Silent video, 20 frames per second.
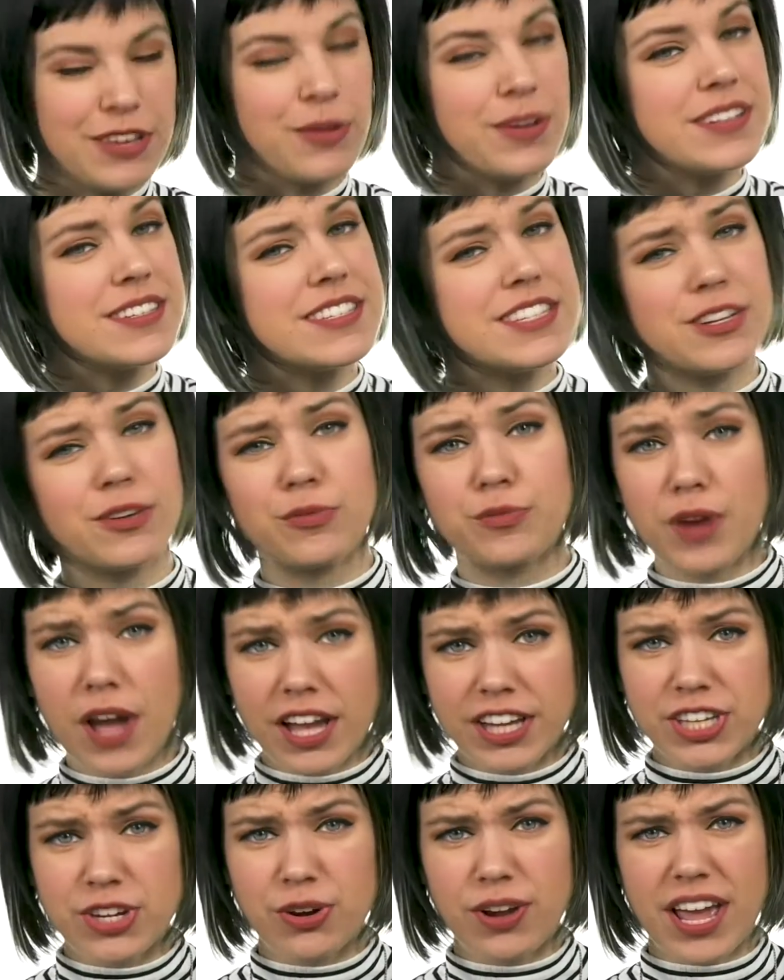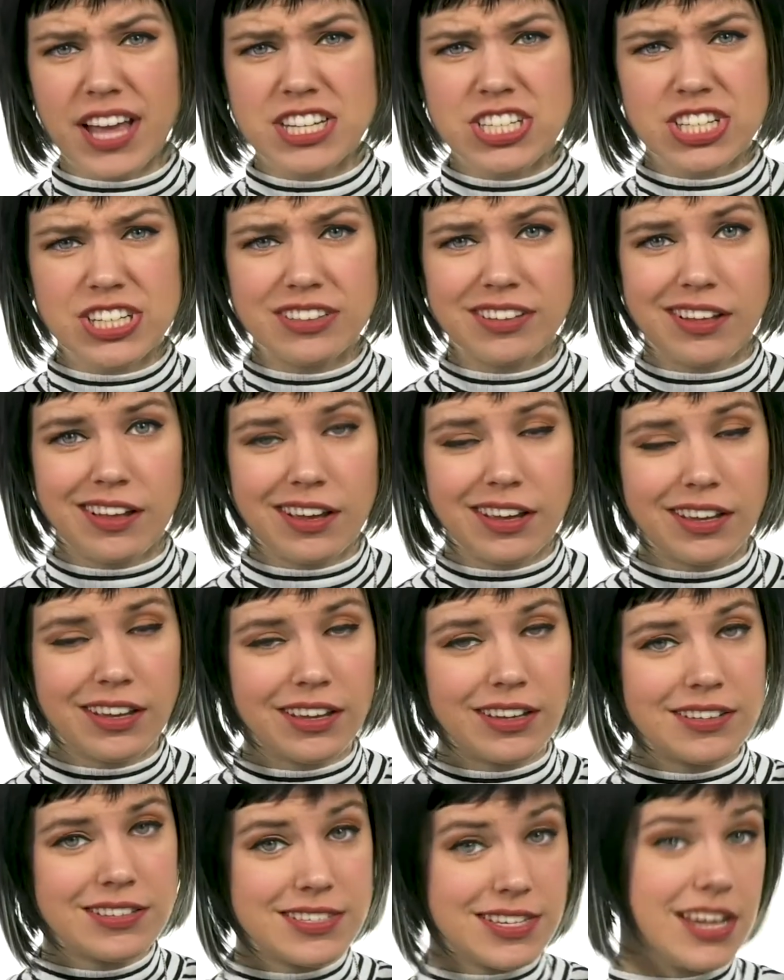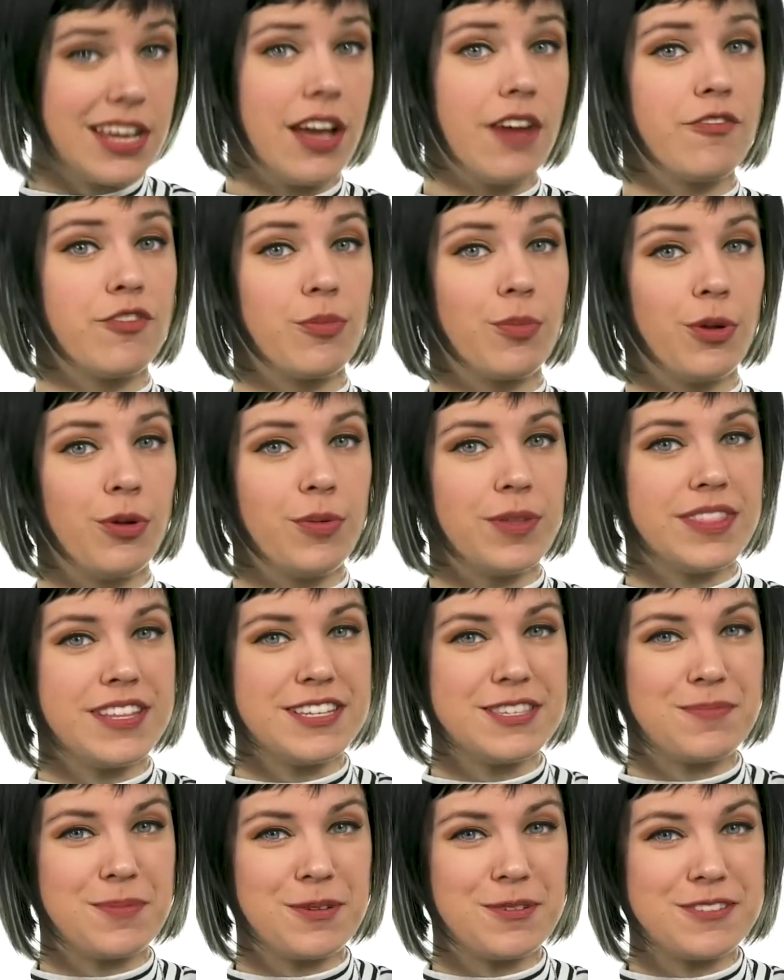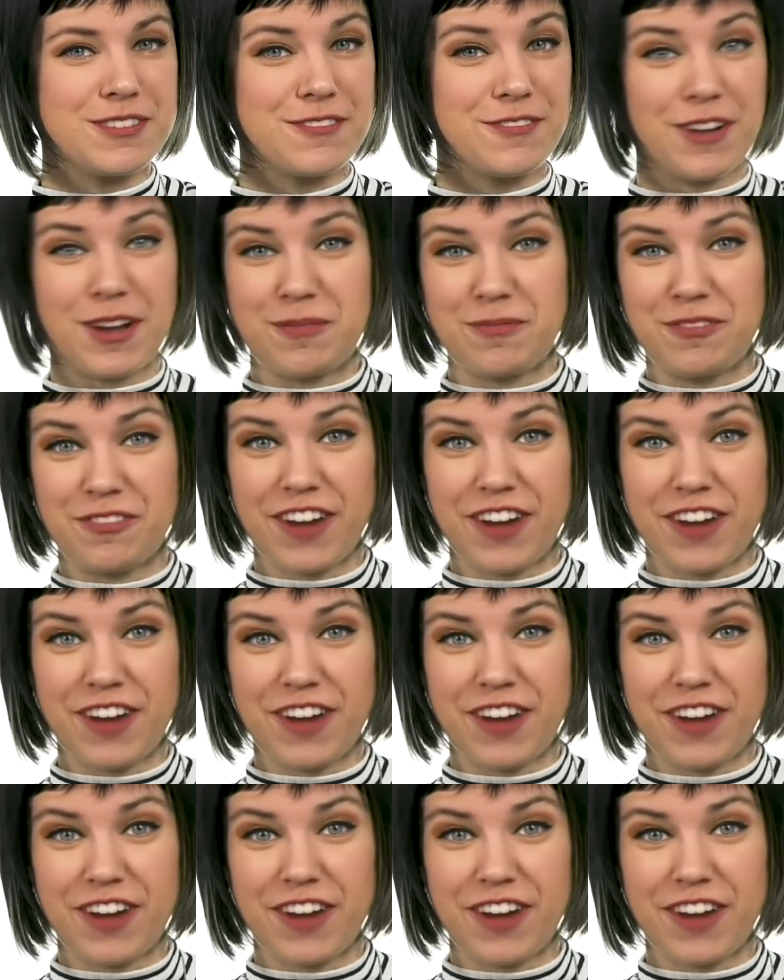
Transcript: You can still rock your edgy look and stay comfortable with these boots from